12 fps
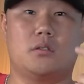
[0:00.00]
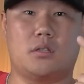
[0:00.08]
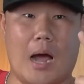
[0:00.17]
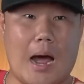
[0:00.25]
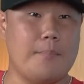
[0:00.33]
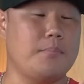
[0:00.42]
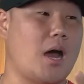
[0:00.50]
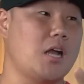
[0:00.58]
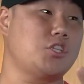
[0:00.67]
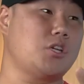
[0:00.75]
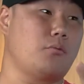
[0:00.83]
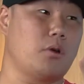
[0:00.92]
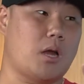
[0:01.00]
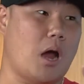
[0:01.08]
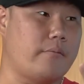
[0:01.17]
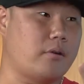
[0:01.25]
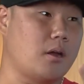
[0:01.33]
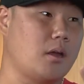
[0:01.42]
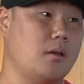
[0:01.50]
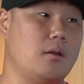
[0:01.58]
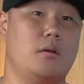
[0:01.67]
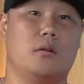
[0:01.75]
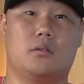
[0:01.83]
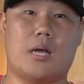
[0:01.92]
top-notch recovery,
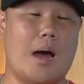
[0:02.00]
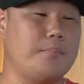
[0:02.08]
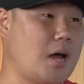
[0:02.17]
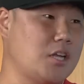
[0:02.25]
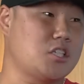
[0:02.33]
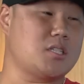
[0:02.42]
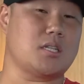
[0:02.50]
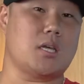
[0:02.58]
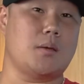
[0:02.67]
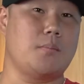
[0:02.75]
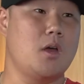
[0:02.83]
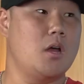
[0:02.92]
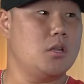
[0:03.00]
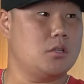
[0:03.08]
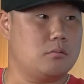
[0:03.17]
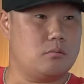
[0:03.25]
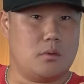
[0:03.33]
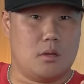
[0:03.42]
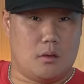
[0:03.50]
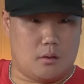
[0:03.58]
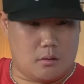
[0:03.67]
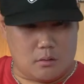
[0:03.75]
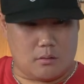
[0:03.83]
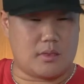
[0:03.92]
top-notch sleep.
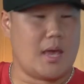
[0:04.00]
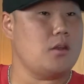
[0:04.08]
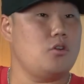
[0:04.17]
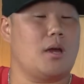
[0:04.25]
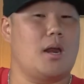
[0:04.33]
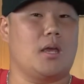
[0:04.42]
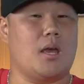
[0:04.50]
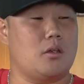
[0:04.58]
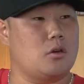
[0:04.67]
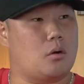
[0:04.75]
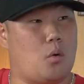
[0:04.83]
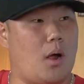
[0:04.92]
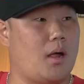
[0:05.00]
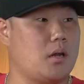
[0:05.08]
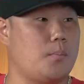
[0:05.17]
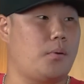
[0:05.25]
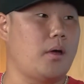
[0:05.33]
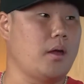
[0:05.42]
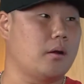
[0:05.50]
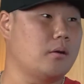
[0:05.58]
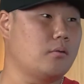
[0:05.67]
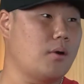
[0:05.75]
Then you're going to get your quality player, right?